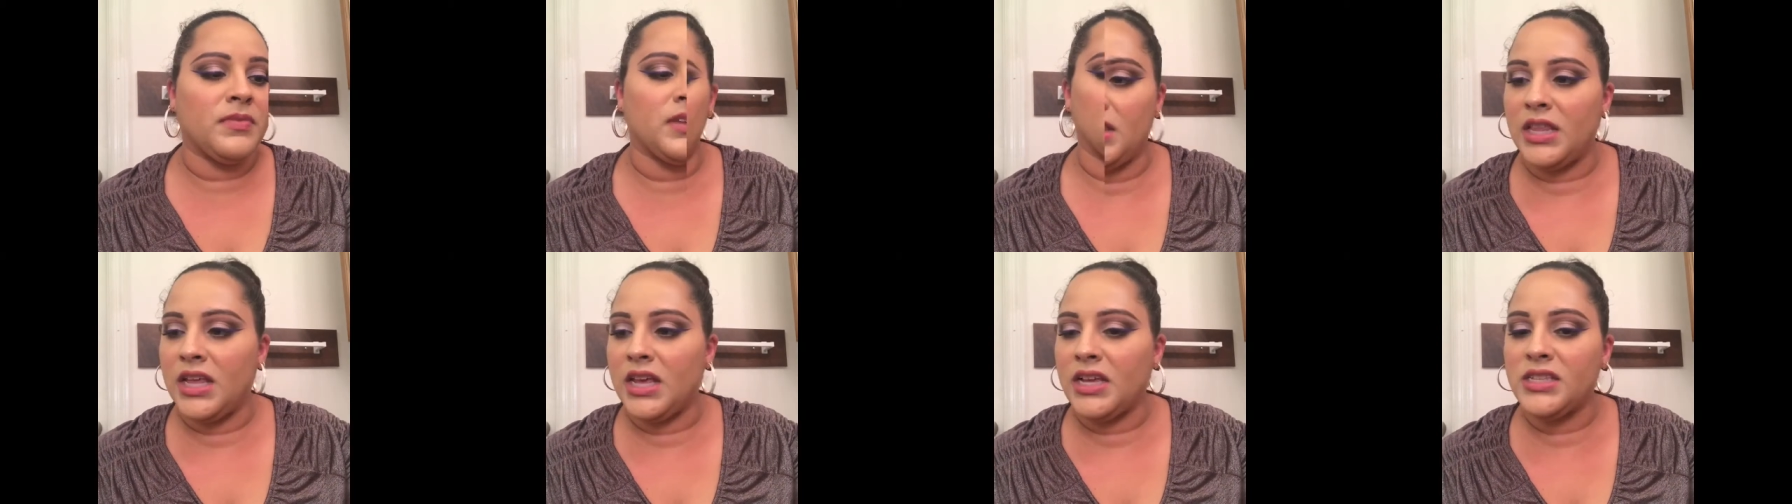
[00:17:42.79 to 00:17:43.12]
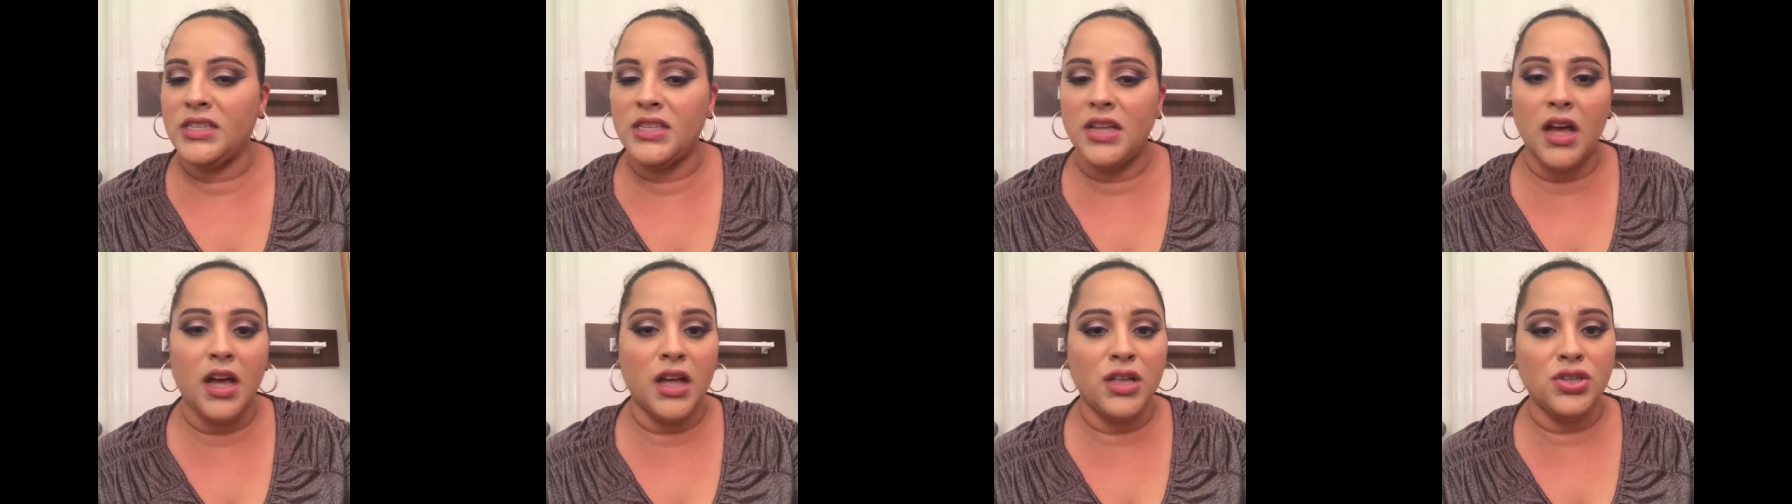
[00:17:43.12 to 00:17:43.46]
Next
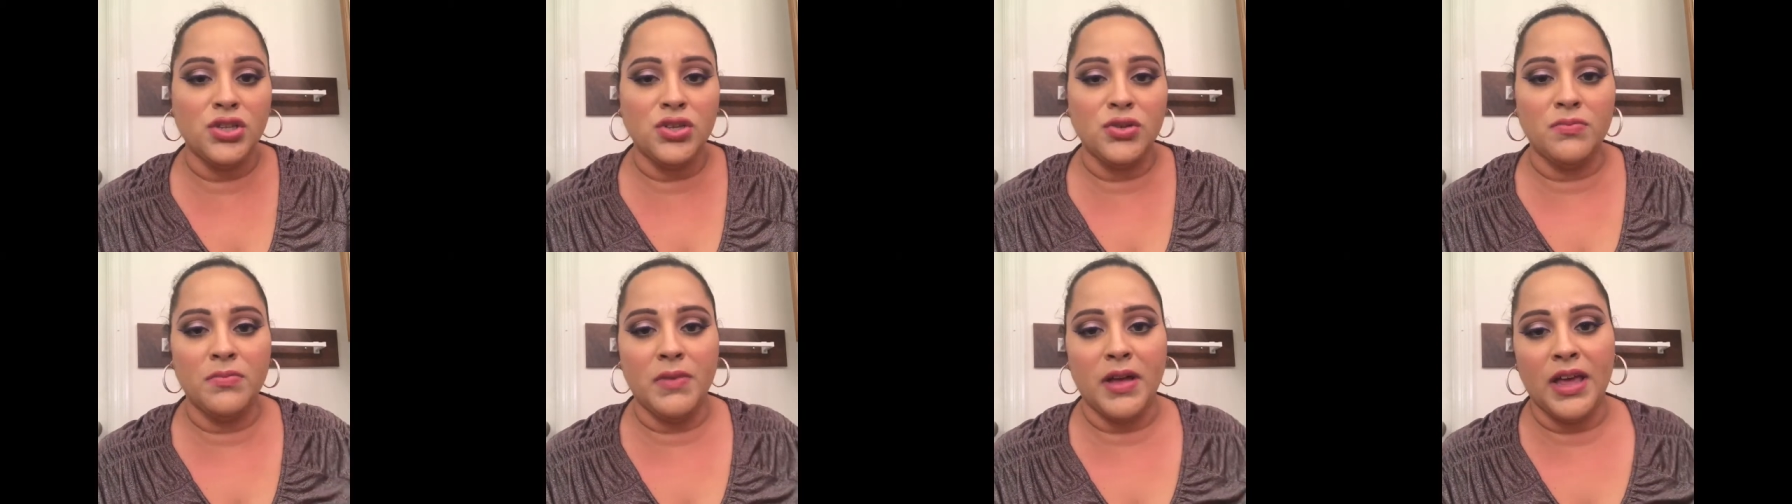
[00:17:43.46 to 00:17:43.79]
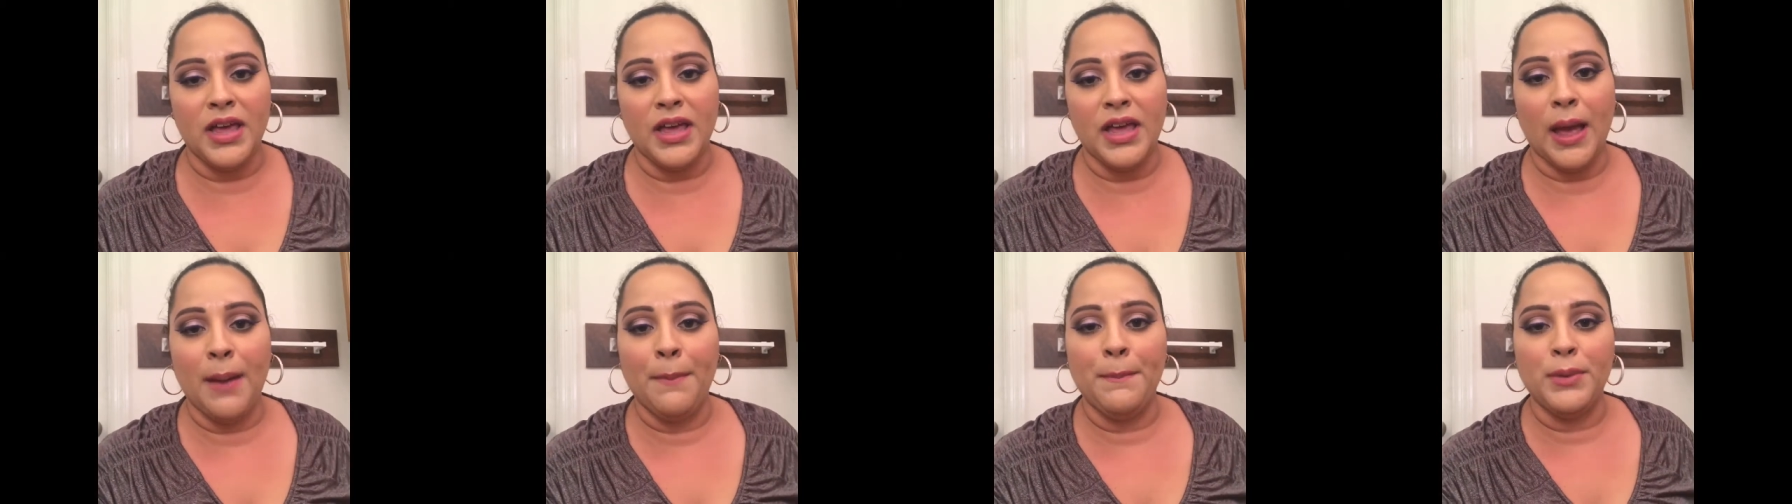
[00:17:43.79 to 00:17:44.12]
onto
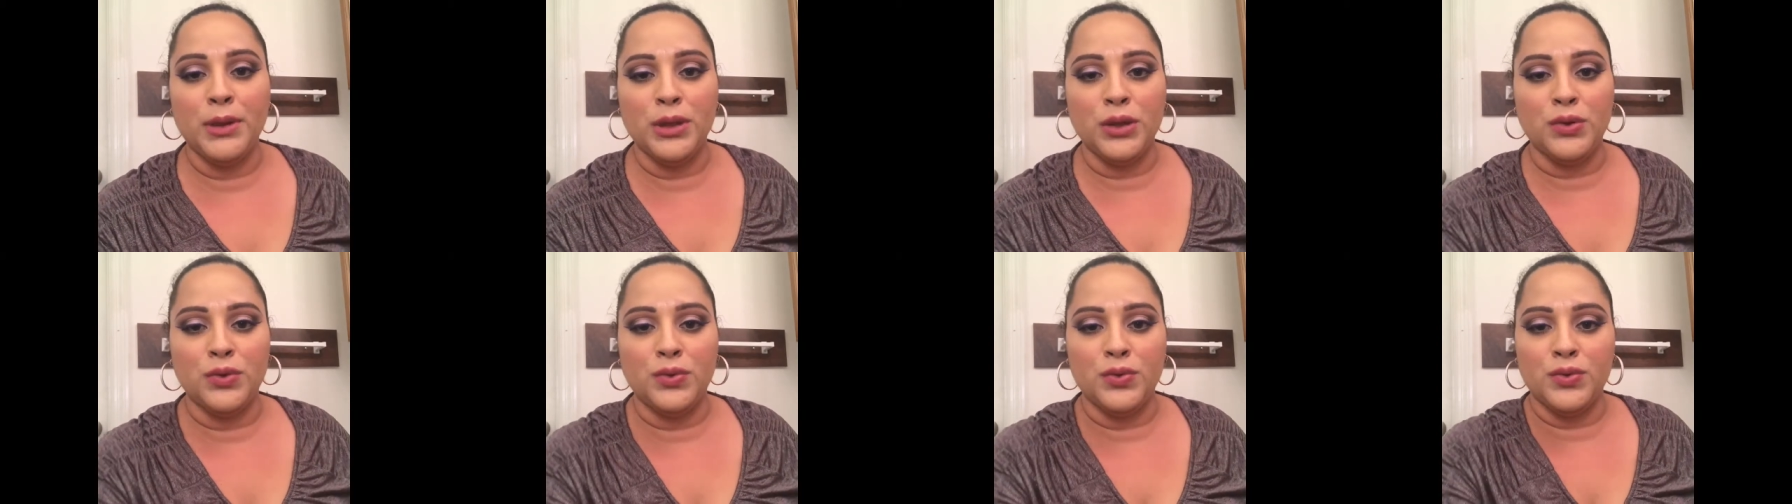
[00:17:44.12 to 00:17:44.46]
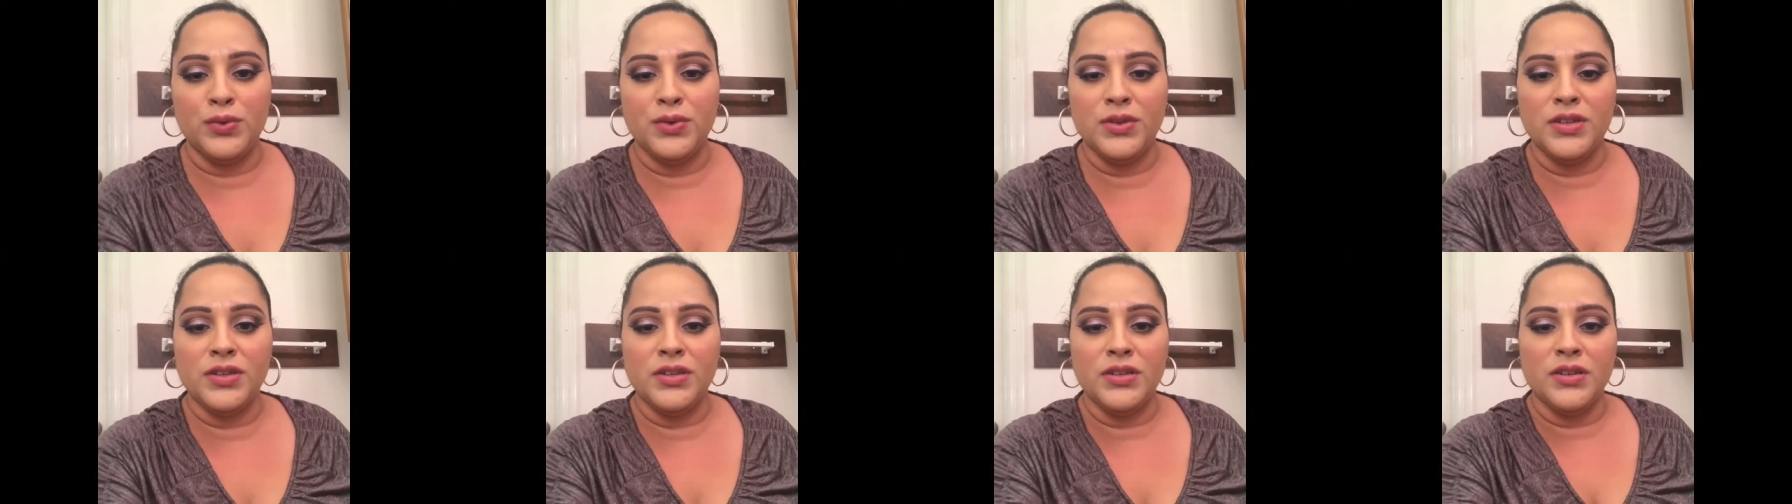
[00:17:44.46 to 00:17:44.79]
my
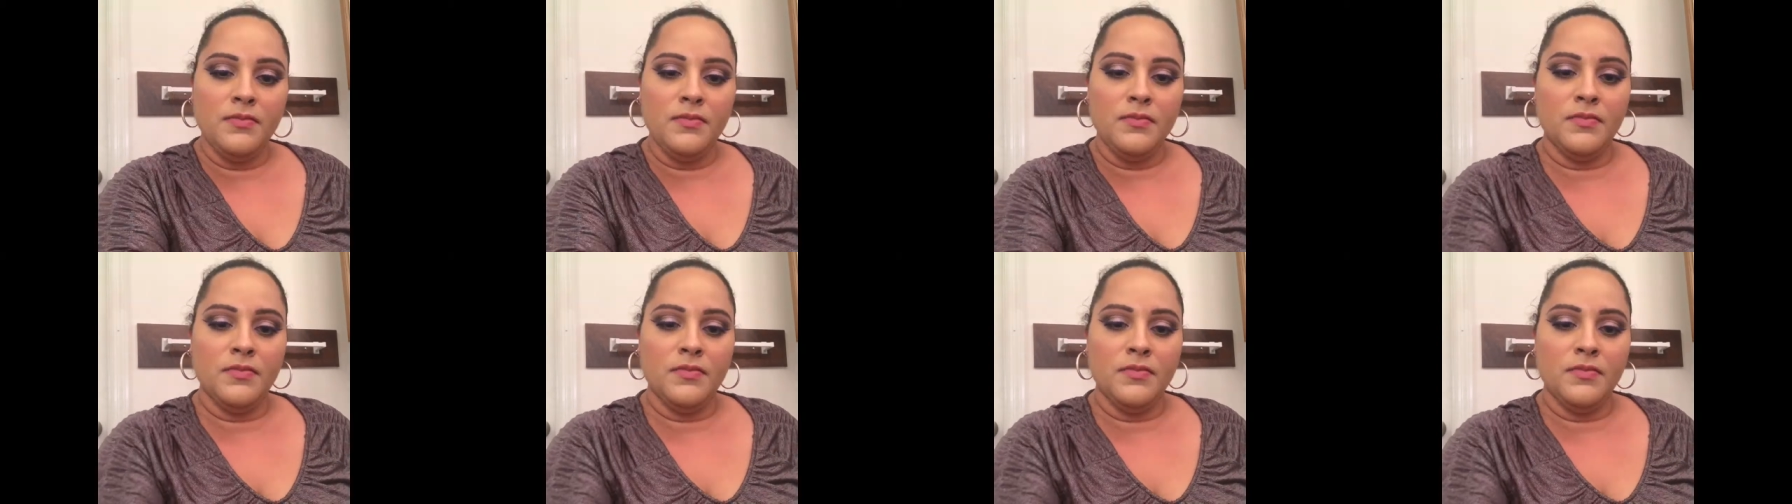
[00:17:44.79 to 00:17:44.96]
blues.